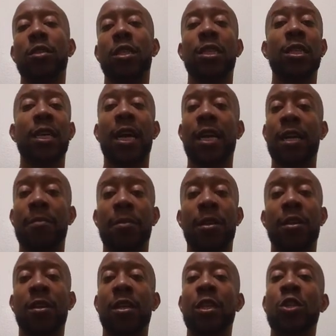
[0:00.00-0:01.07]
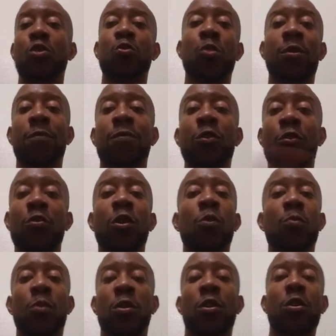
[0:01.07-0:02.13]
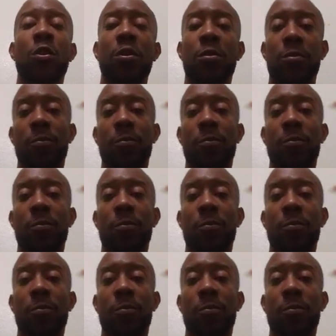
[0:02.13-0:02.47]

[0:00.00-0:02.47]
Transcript: she's not going to be able to get you if you don't want her.